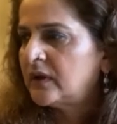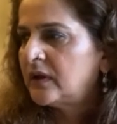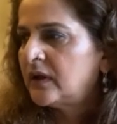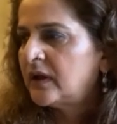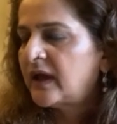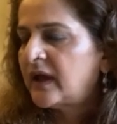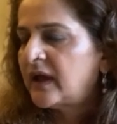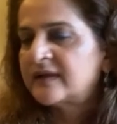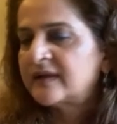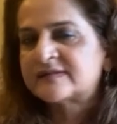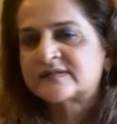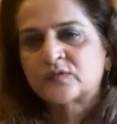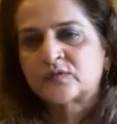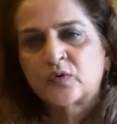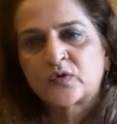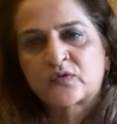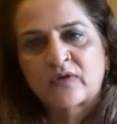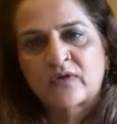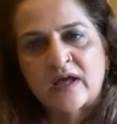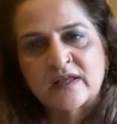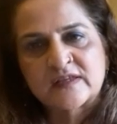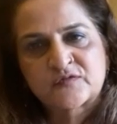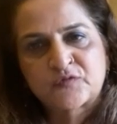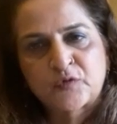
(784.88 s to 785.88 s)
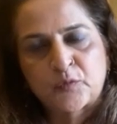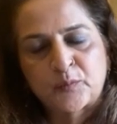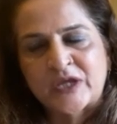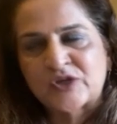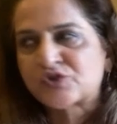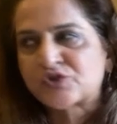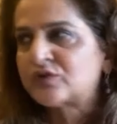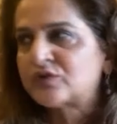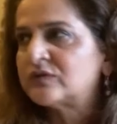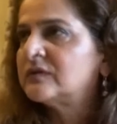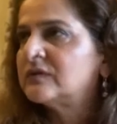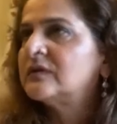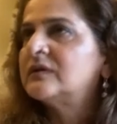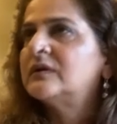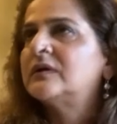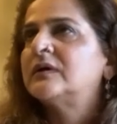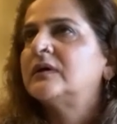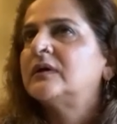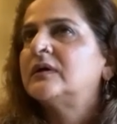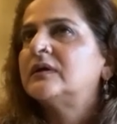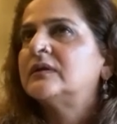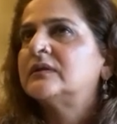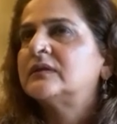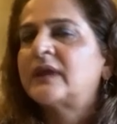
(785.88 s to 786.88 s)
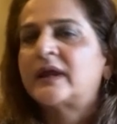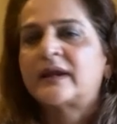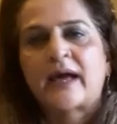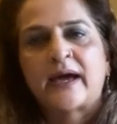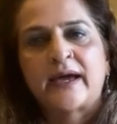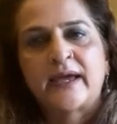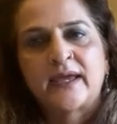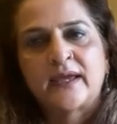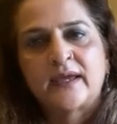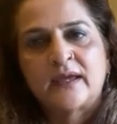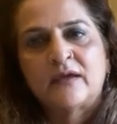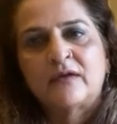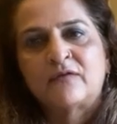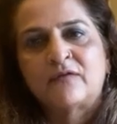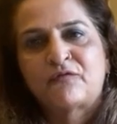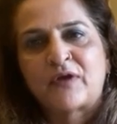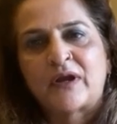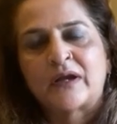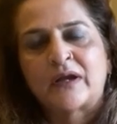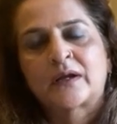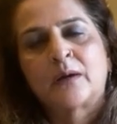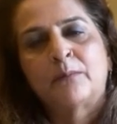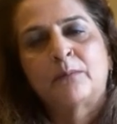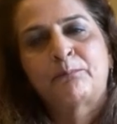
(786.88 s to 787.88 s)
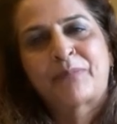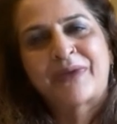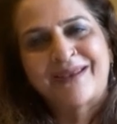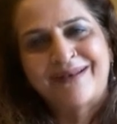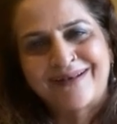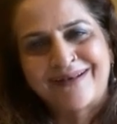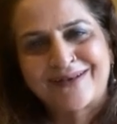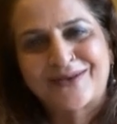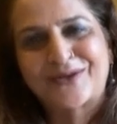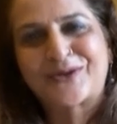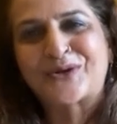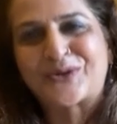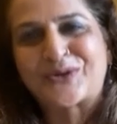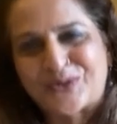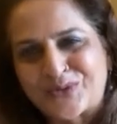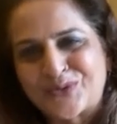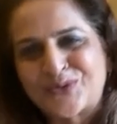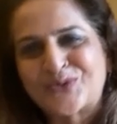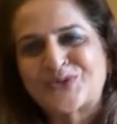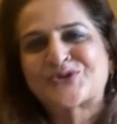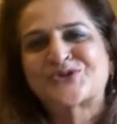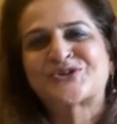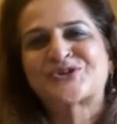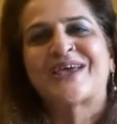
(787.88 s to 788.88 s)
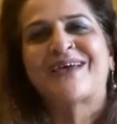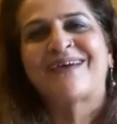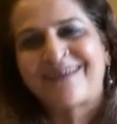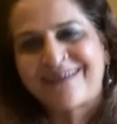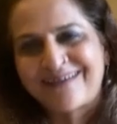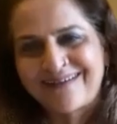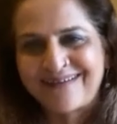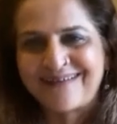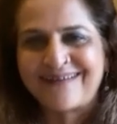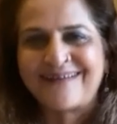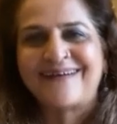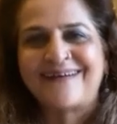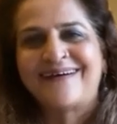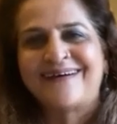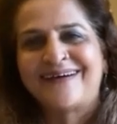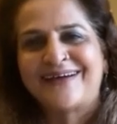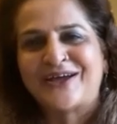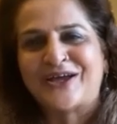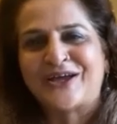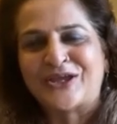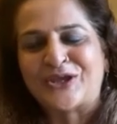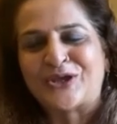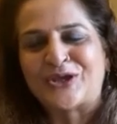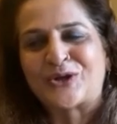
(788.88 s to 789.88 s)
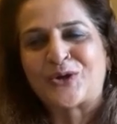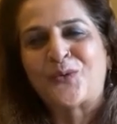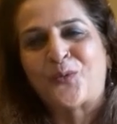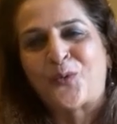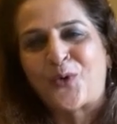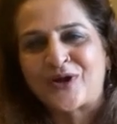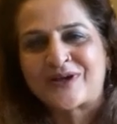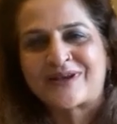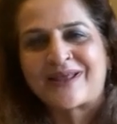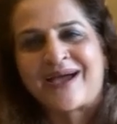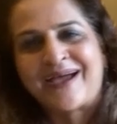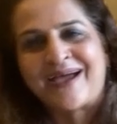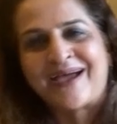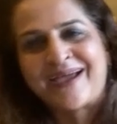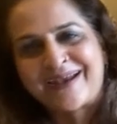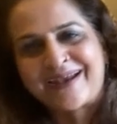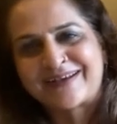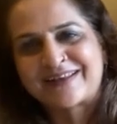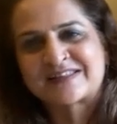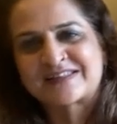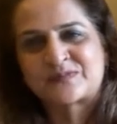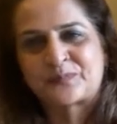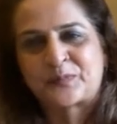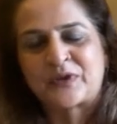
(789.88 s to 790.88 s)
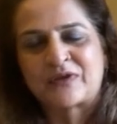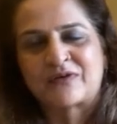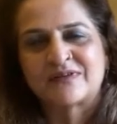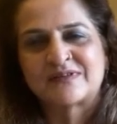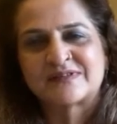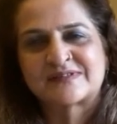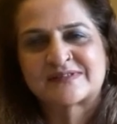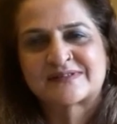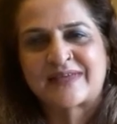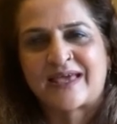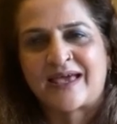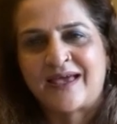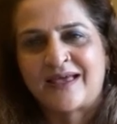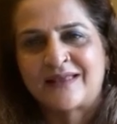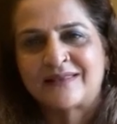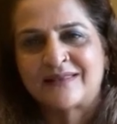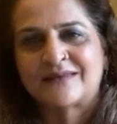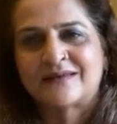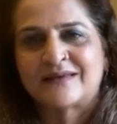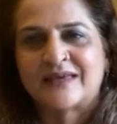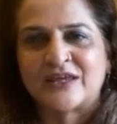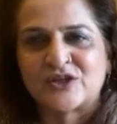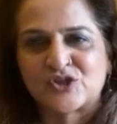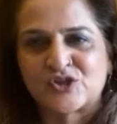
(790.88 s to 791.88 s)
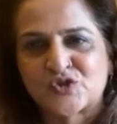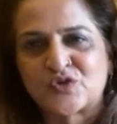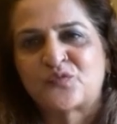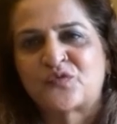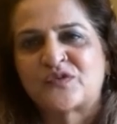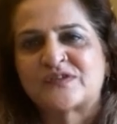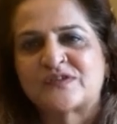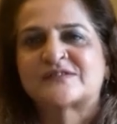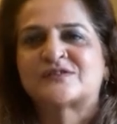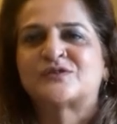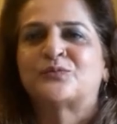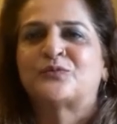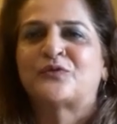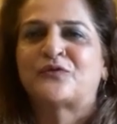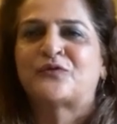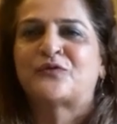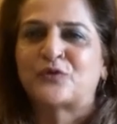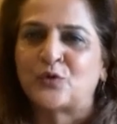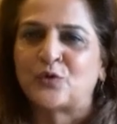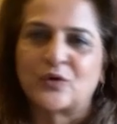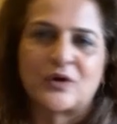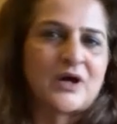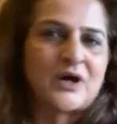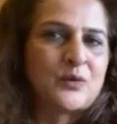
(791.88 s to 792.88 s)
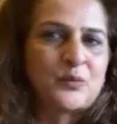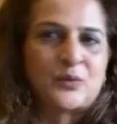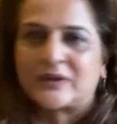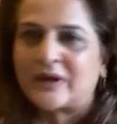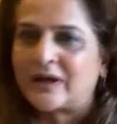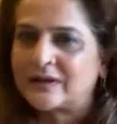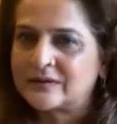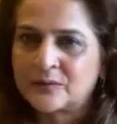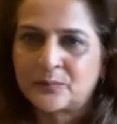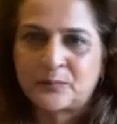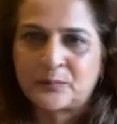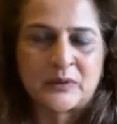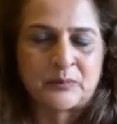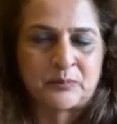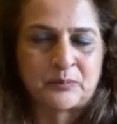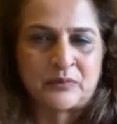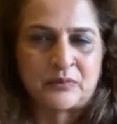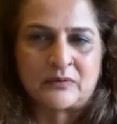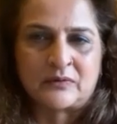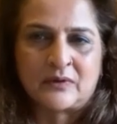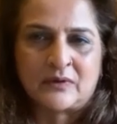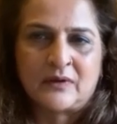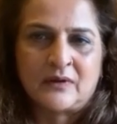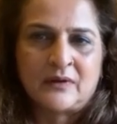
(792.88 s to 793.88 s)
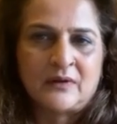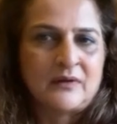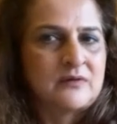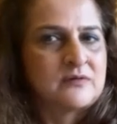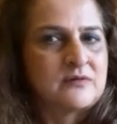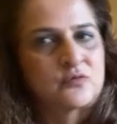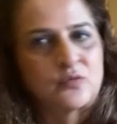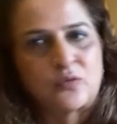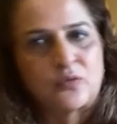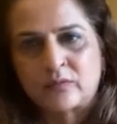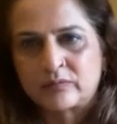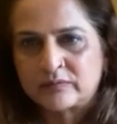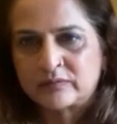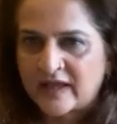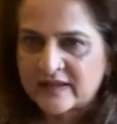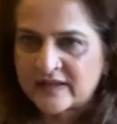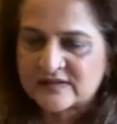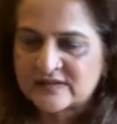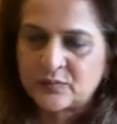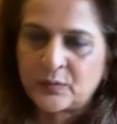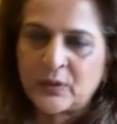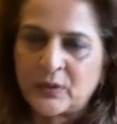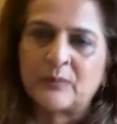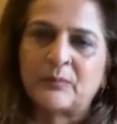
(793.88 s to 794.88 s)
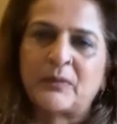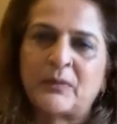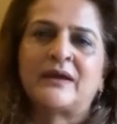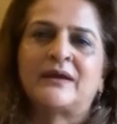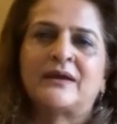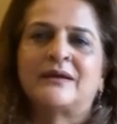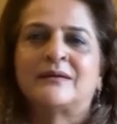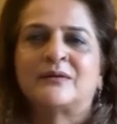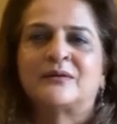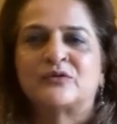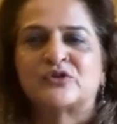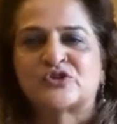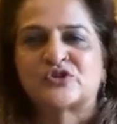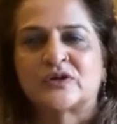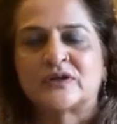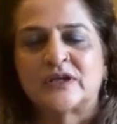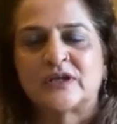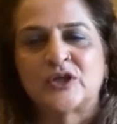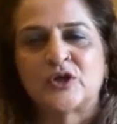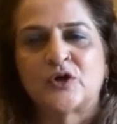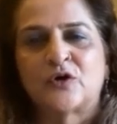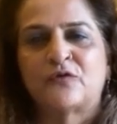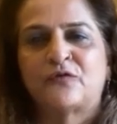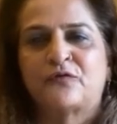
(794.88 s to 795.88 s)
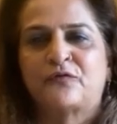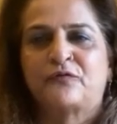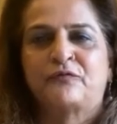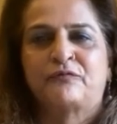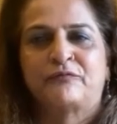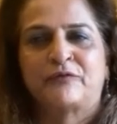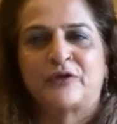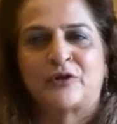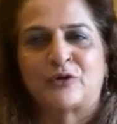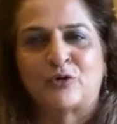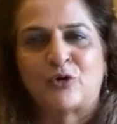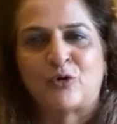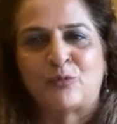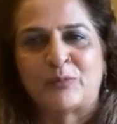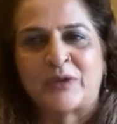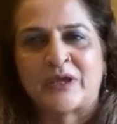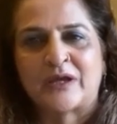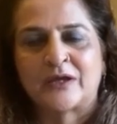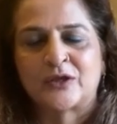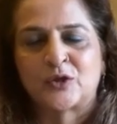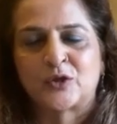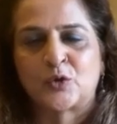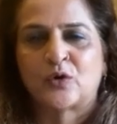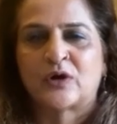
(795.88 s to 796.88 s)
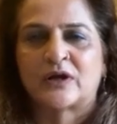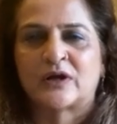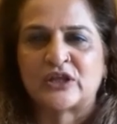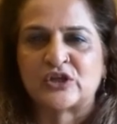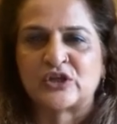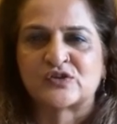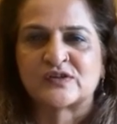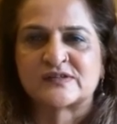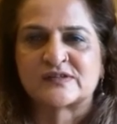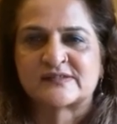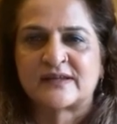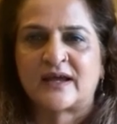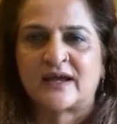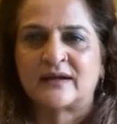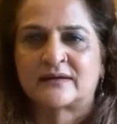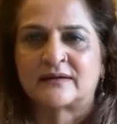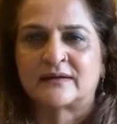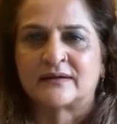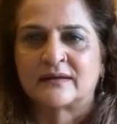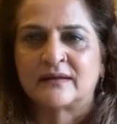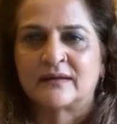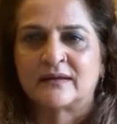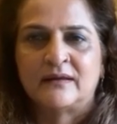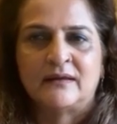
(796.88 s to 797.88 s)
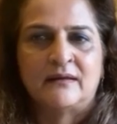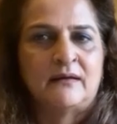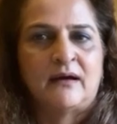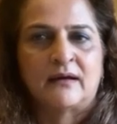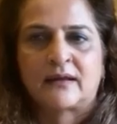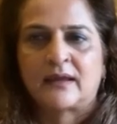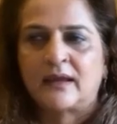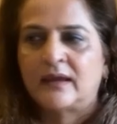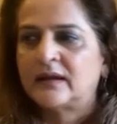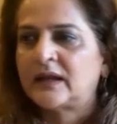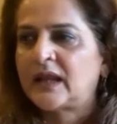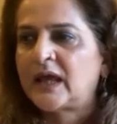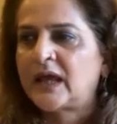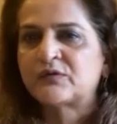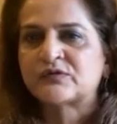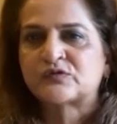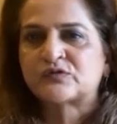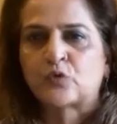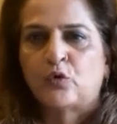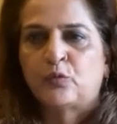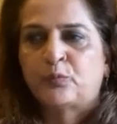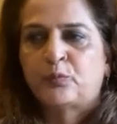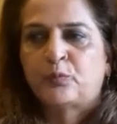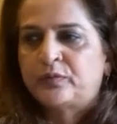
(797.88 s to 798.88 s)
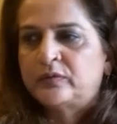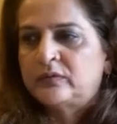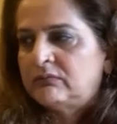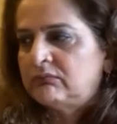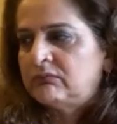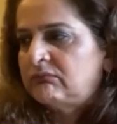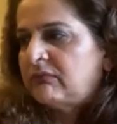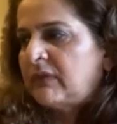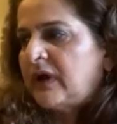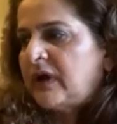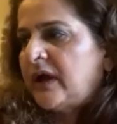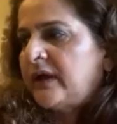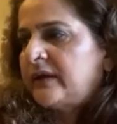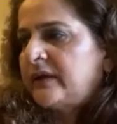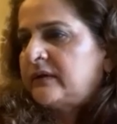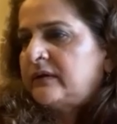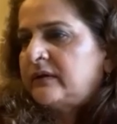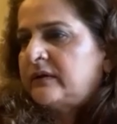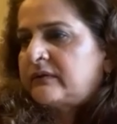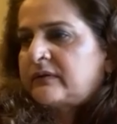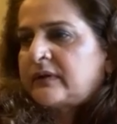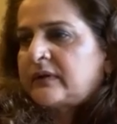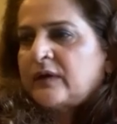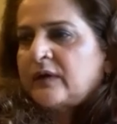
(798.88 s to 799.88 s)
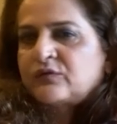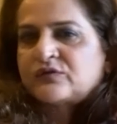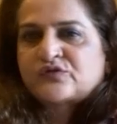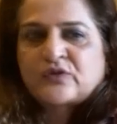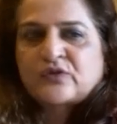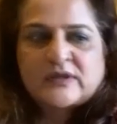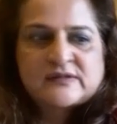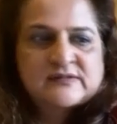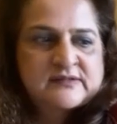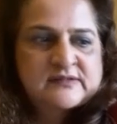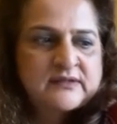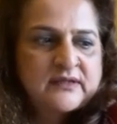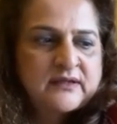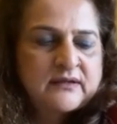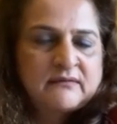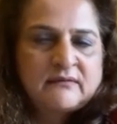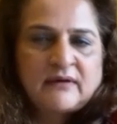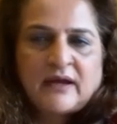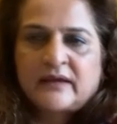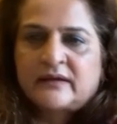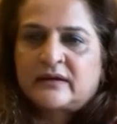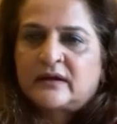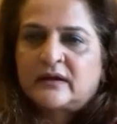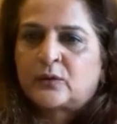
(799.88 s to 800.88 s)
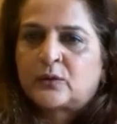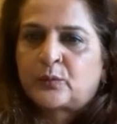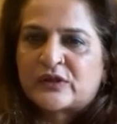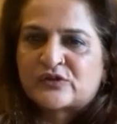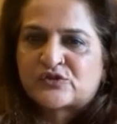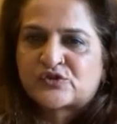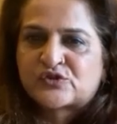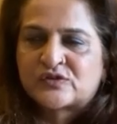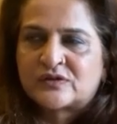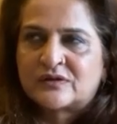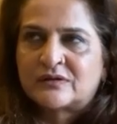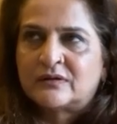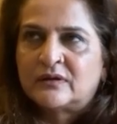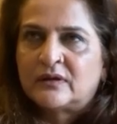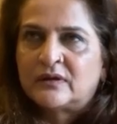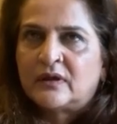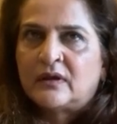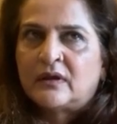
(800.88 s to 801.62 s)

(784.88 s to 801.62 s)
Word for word: and so transformational that I felt compelled to share, you know, what I had experienced and the ancient wisdom of yoga with other people. So that's where my journey of, you know, being a yoga teacher started. Again, I was open. I was trusting. I didn't question.